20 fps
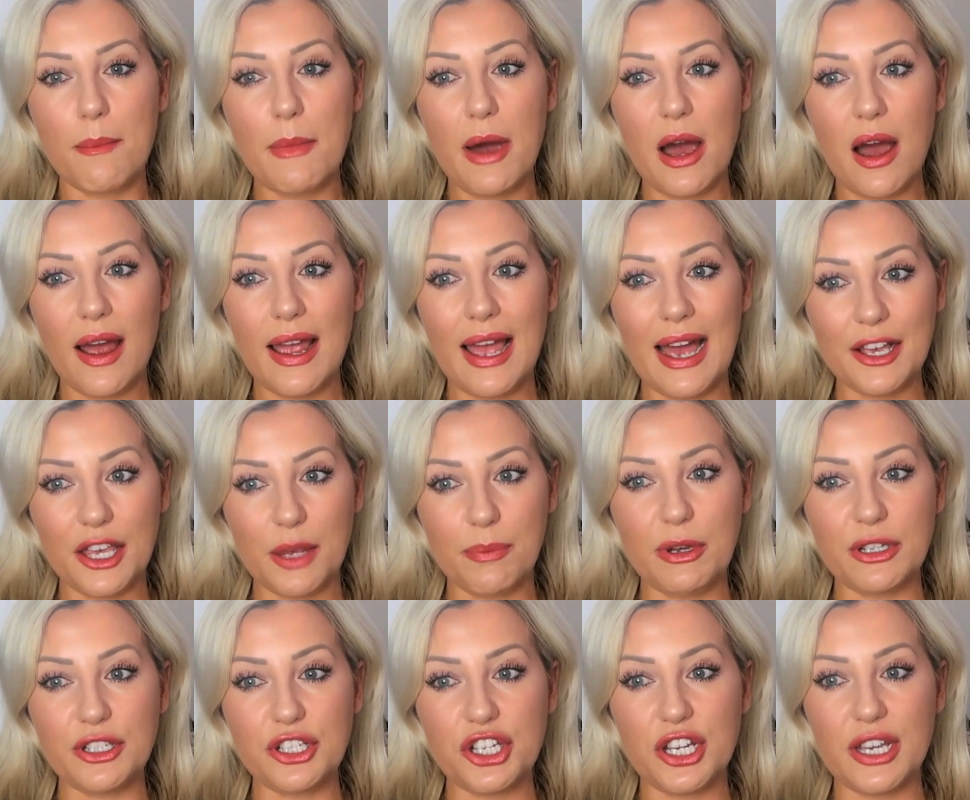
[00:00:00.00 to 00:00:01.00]
My
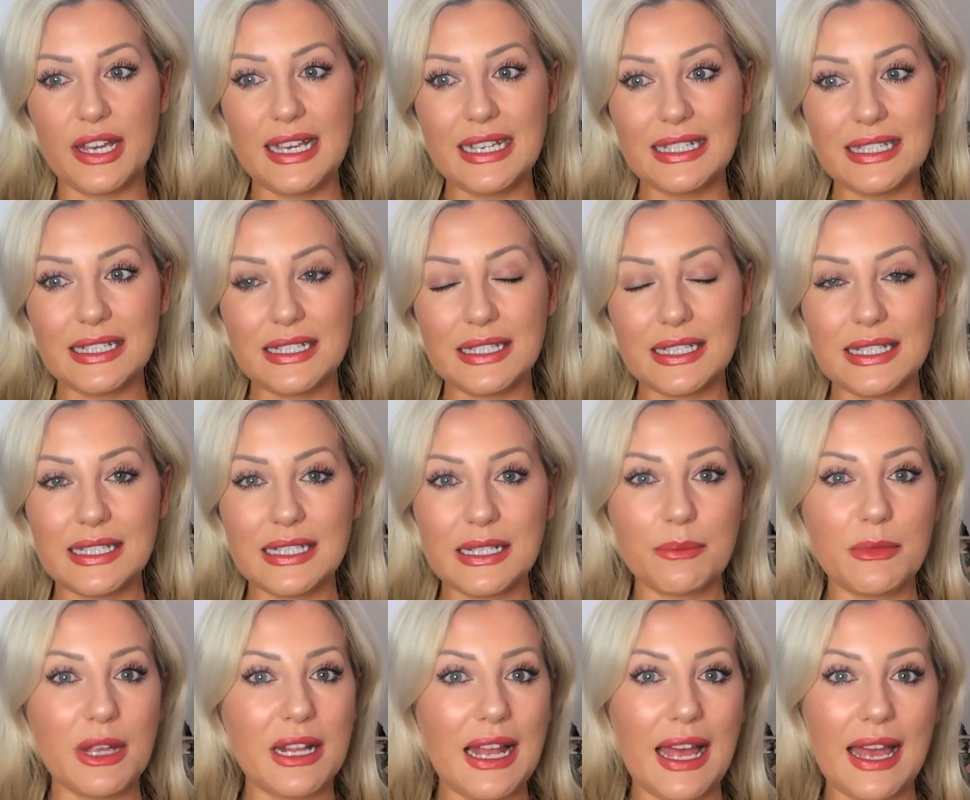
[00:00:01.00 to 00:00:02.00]
acupuncture isn't to
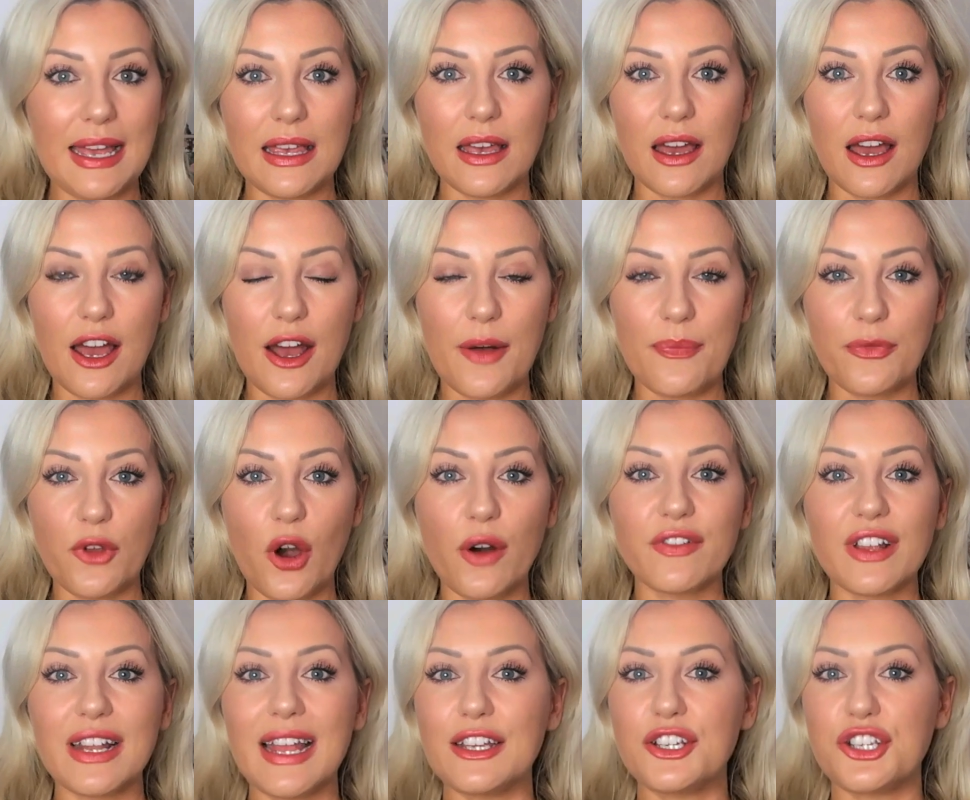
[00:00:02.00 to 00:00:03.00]
stimulate
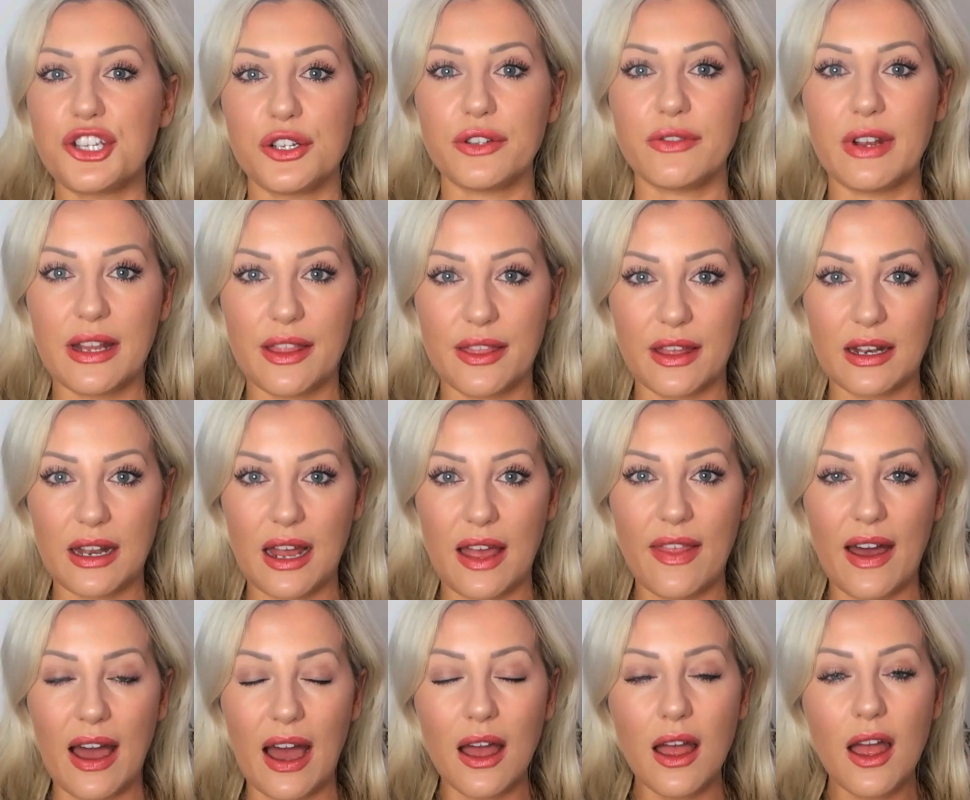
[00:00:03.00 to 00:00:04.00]
ovulation or anything
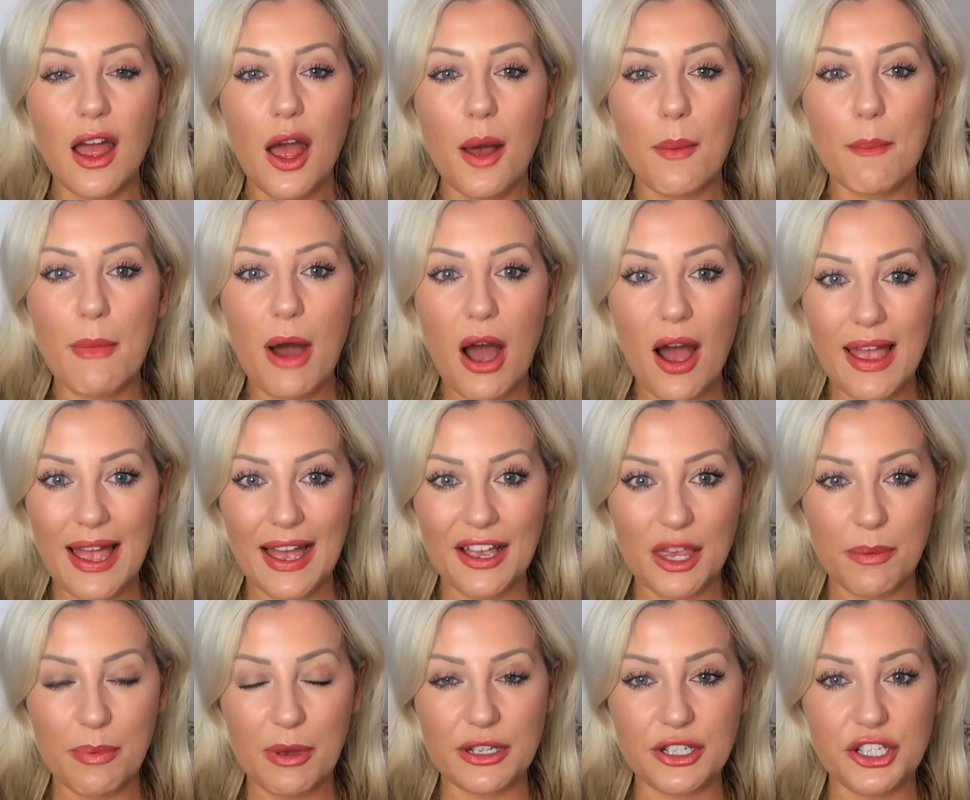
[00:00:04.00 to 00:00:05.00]
like that. My
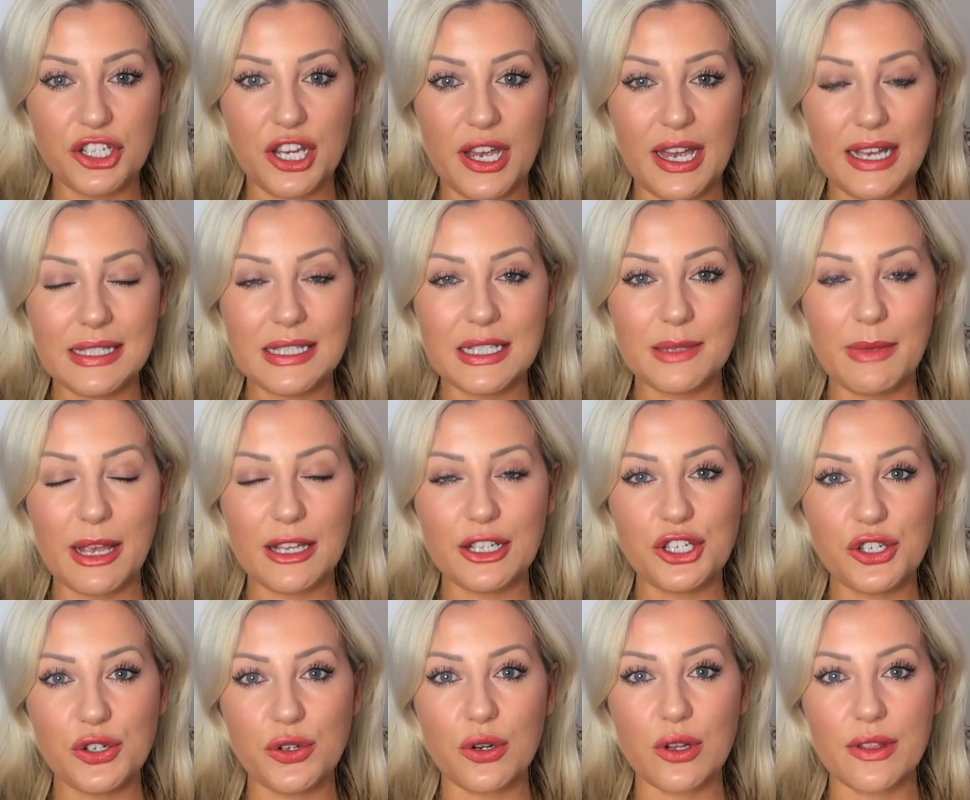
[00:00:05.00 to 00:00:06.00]
acupuncture is to make
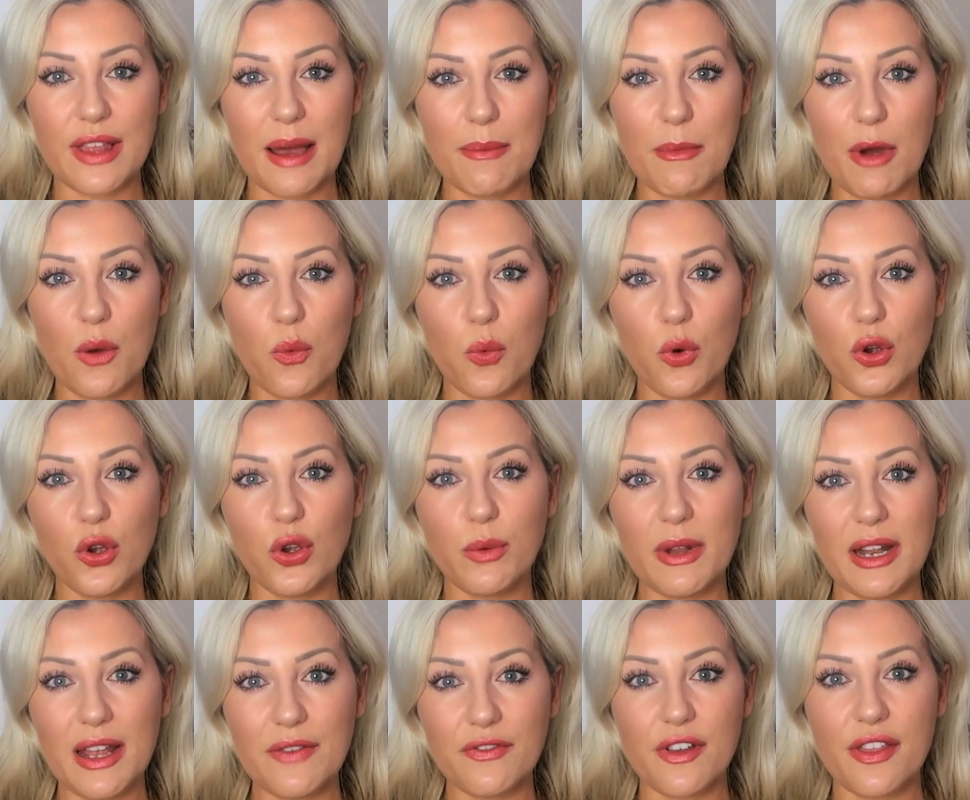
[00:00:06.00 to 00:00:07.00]
sure that my
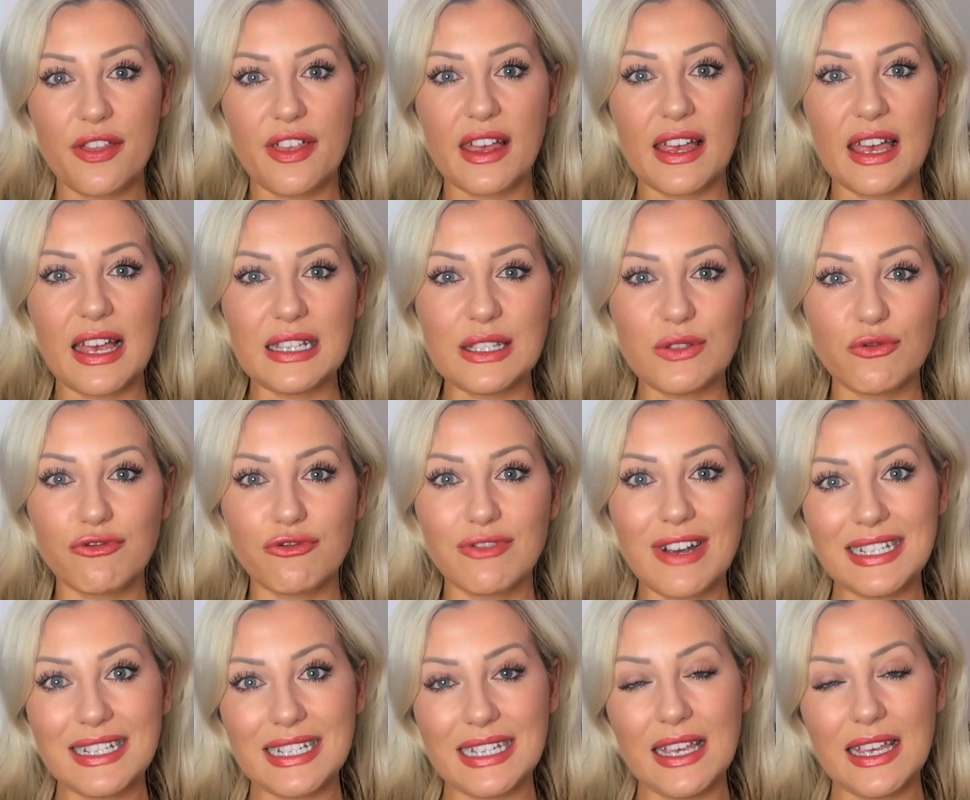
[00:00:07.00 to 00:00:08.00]
womb and everything is
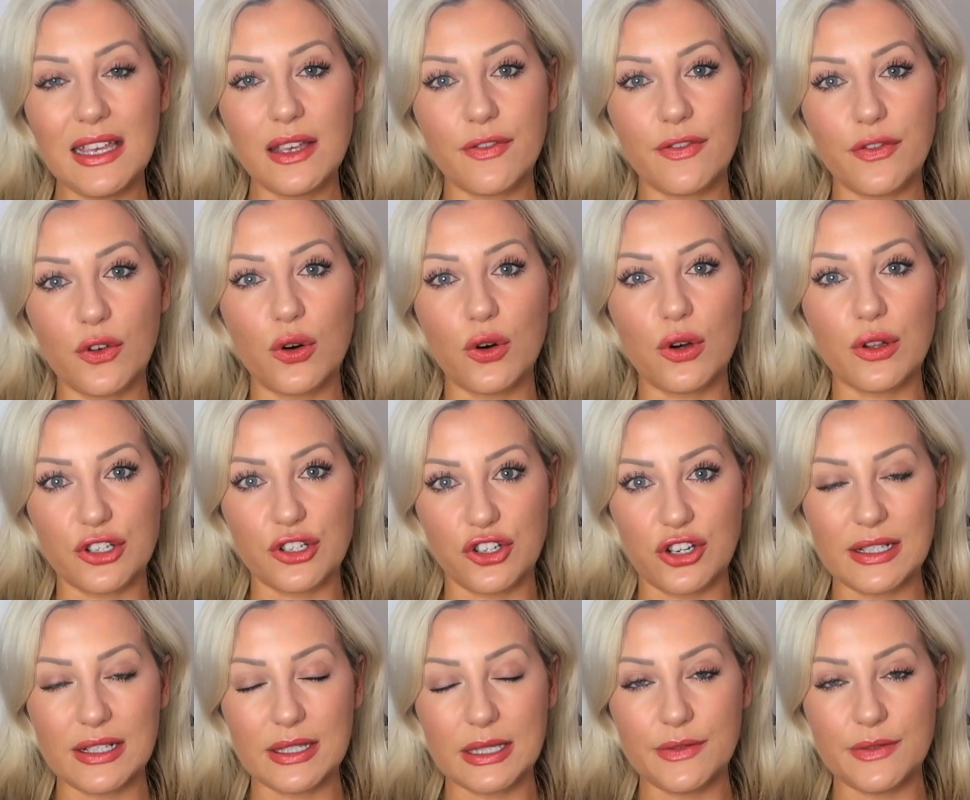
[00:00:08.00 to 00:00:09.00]
ready for the
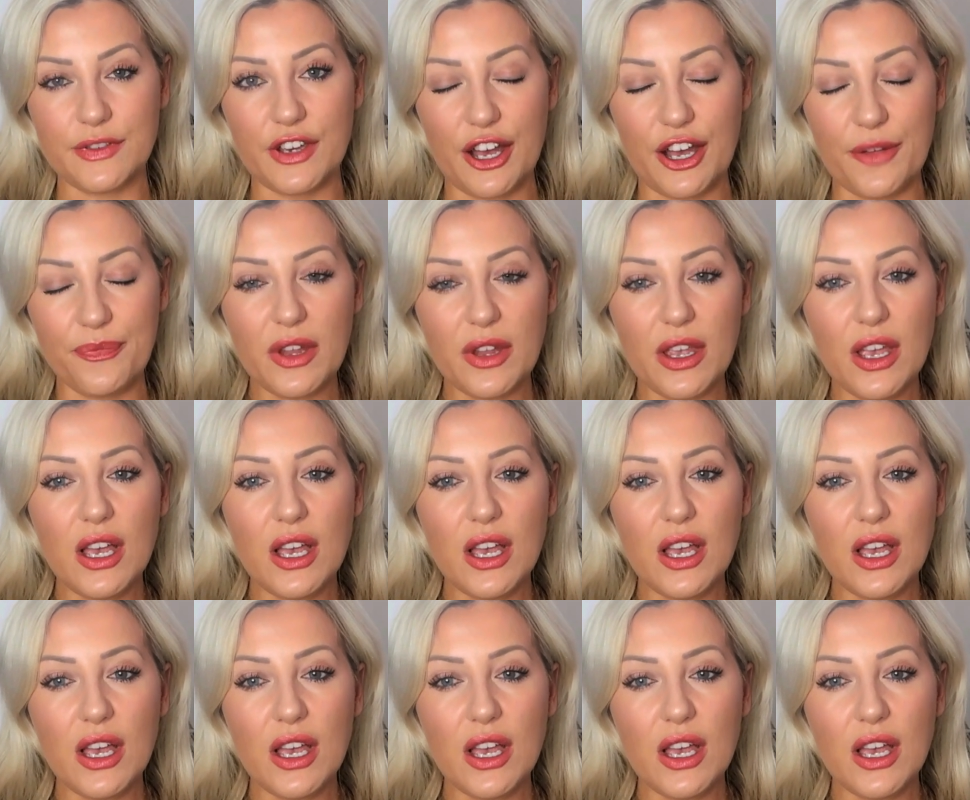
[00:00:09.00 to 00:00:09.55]
transfer.